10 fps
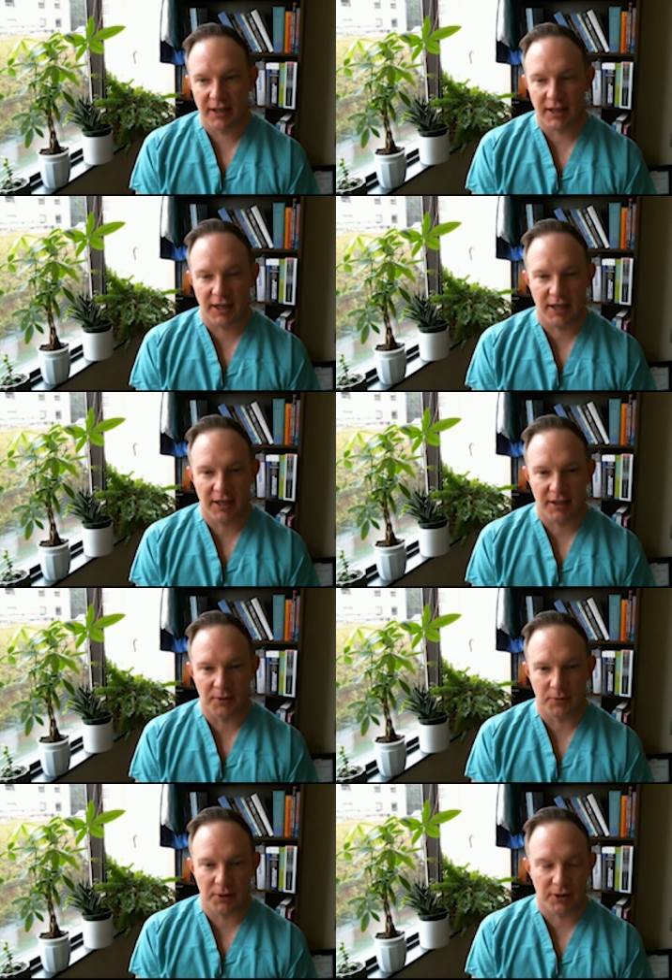
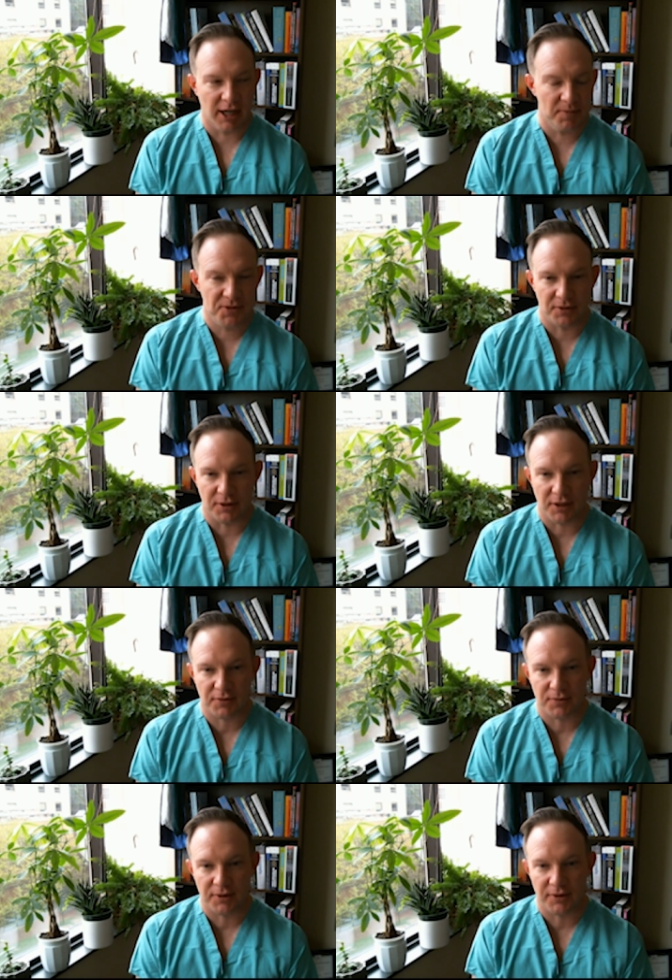And we were absolutely
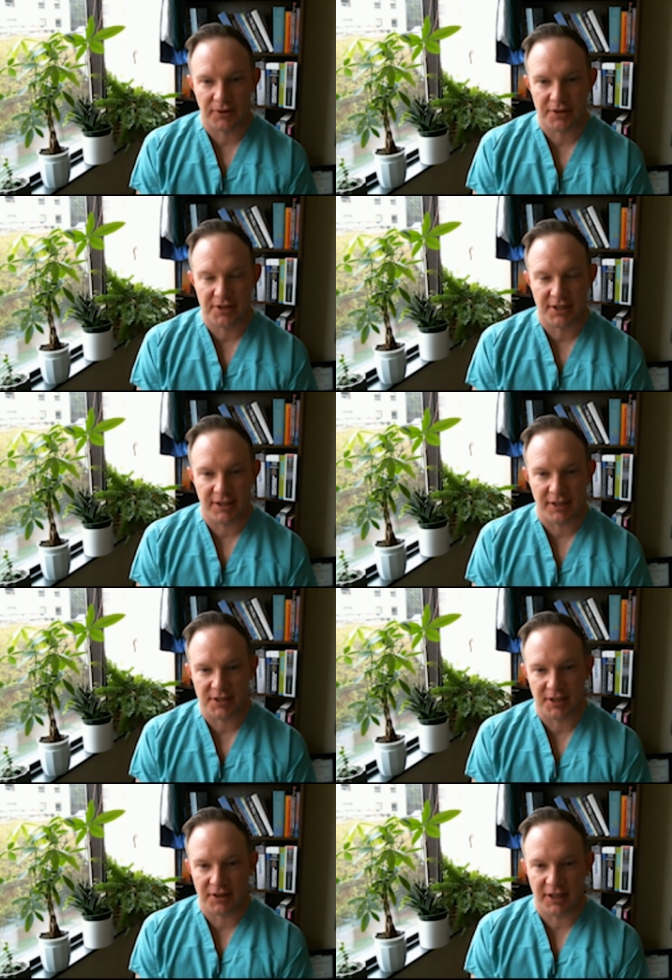thrilled to see
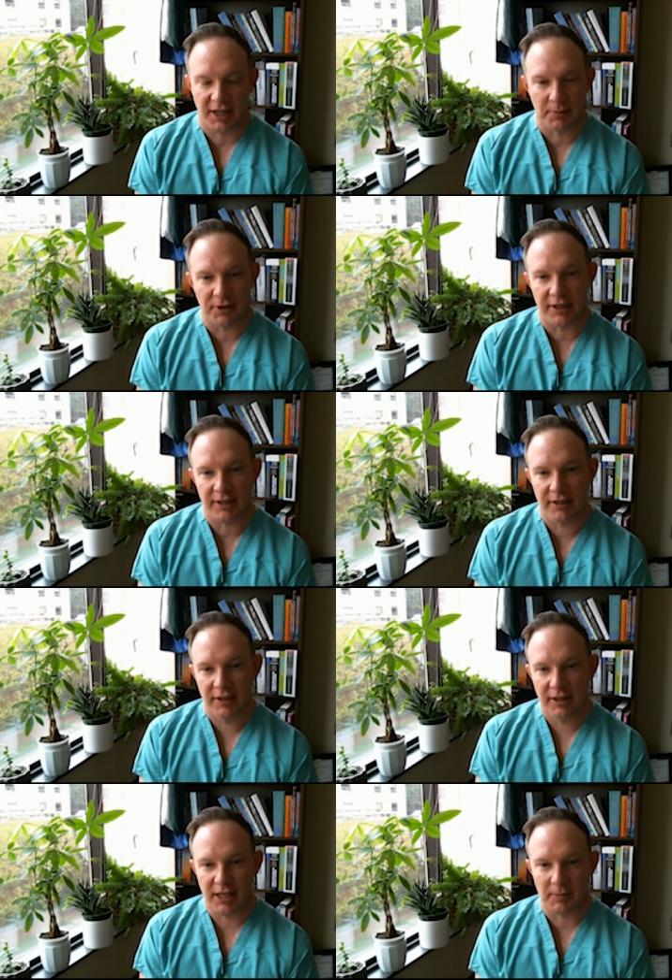Cynthia Emery
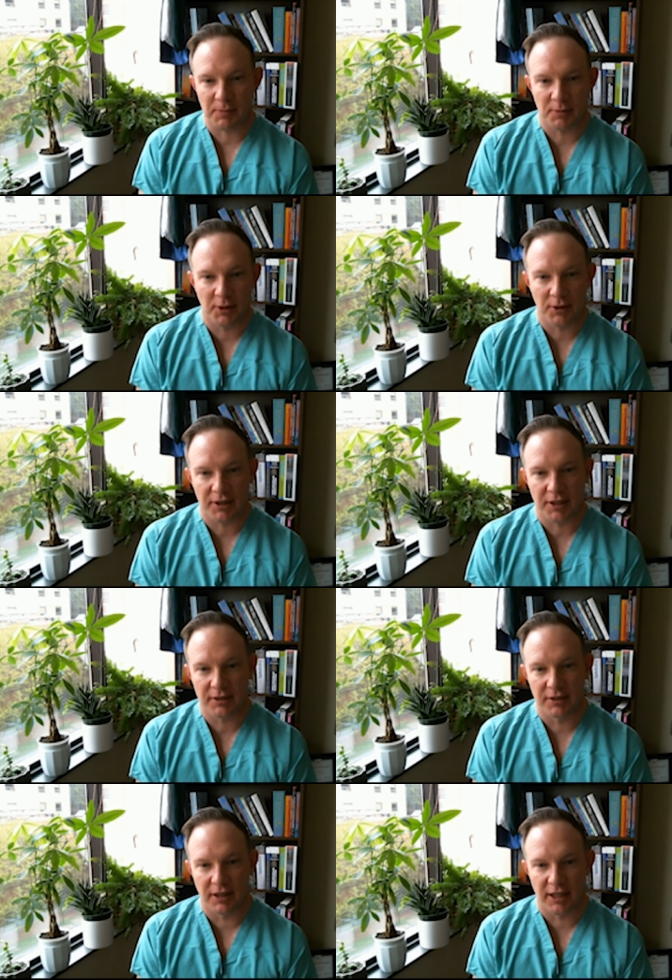get
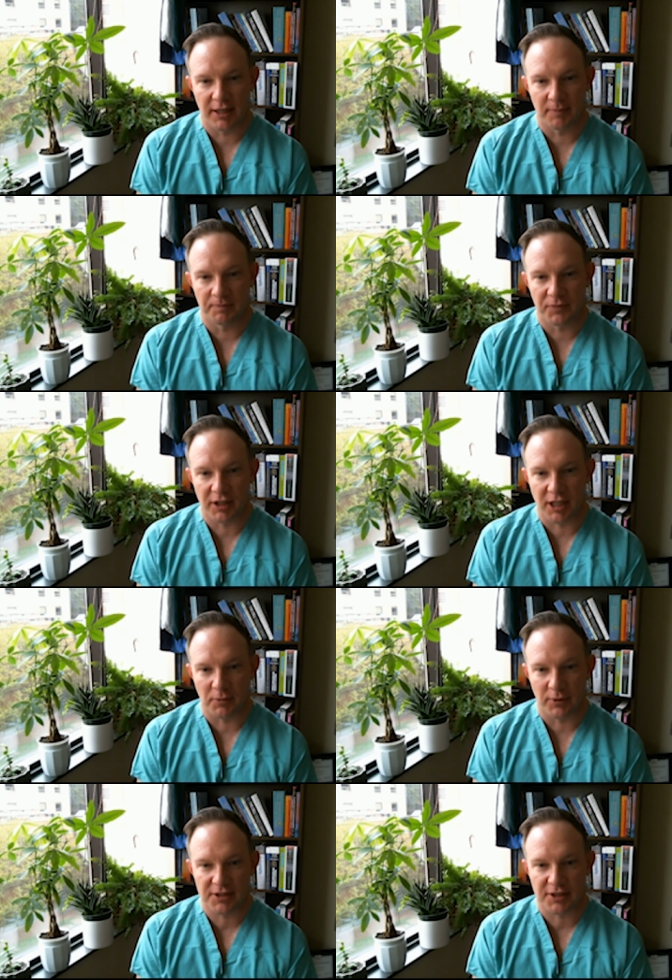promoted a
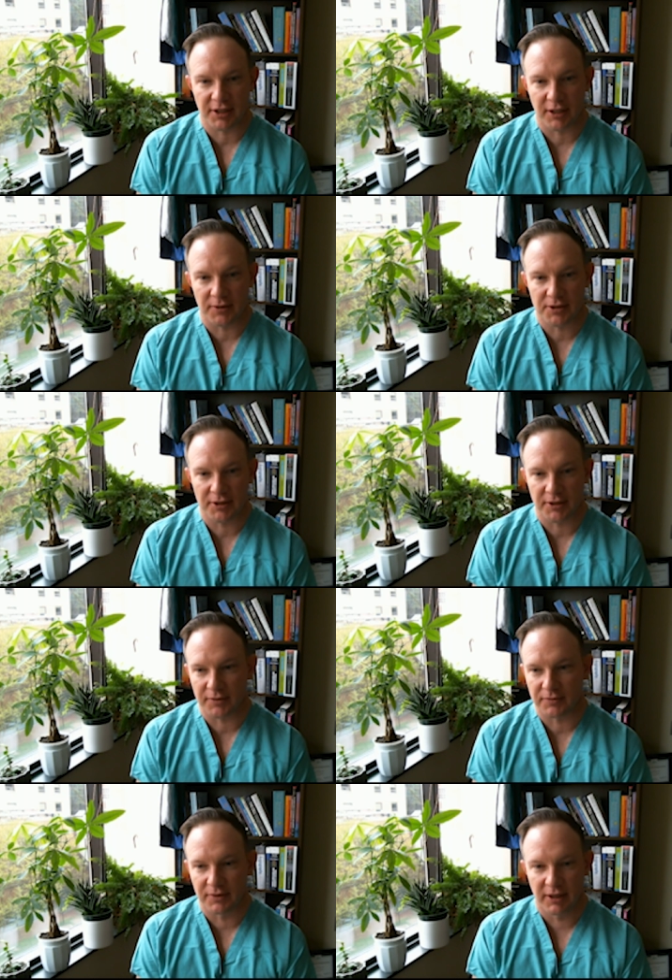couple weeks ago
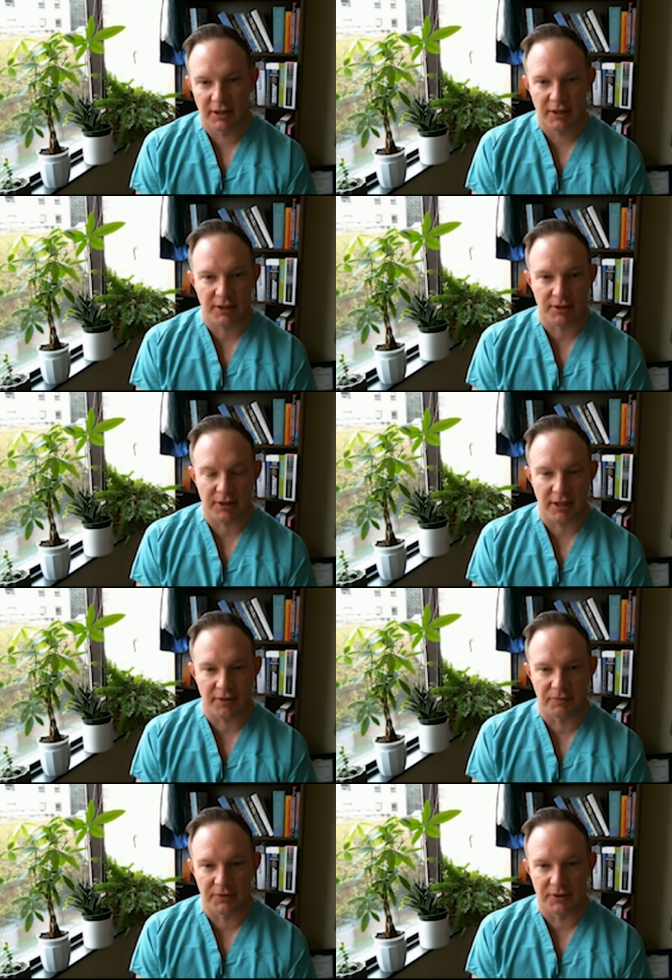to
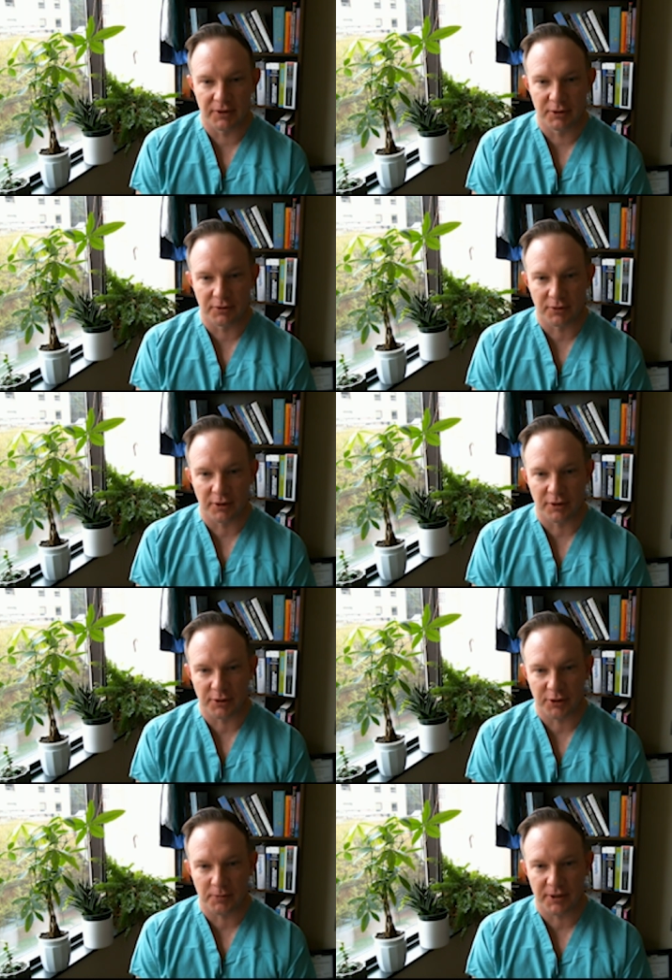her new role in
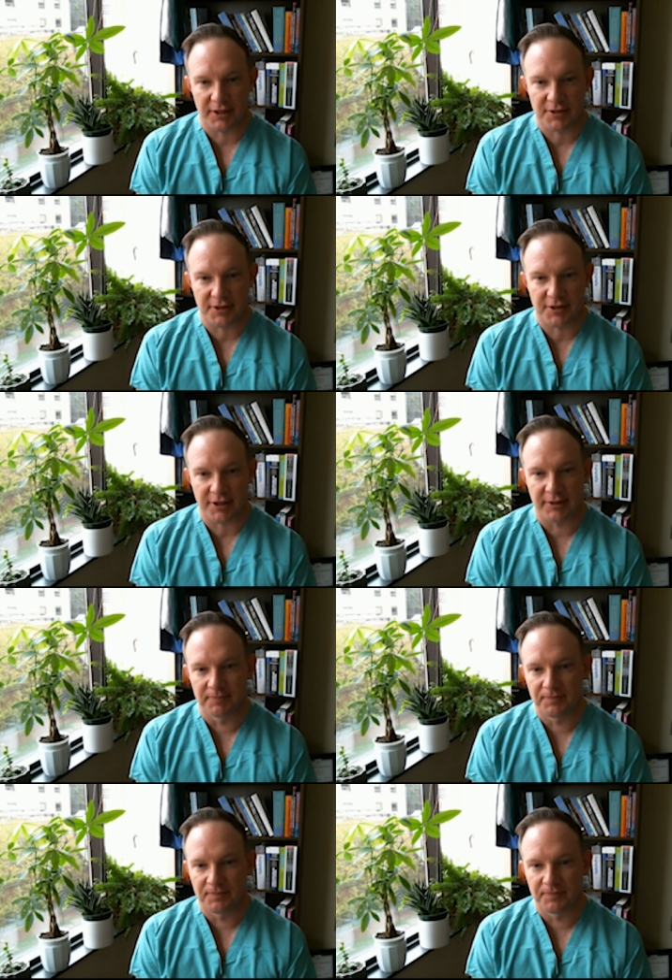orthopedic surgery.